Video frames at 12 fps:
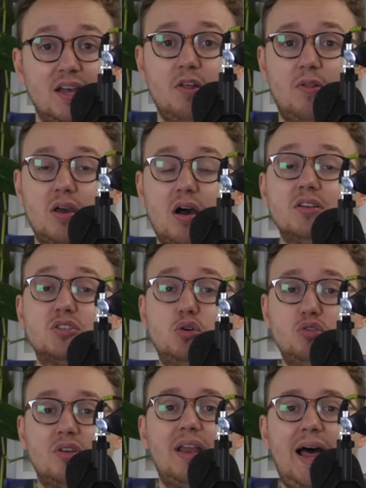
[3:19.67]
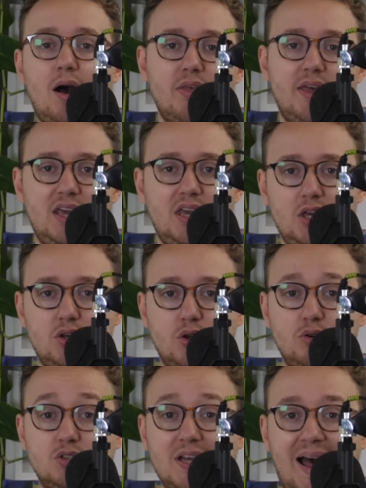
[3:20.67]
that the articles allow the
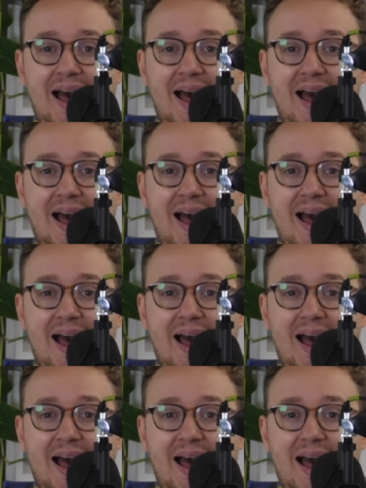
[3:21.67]
EU to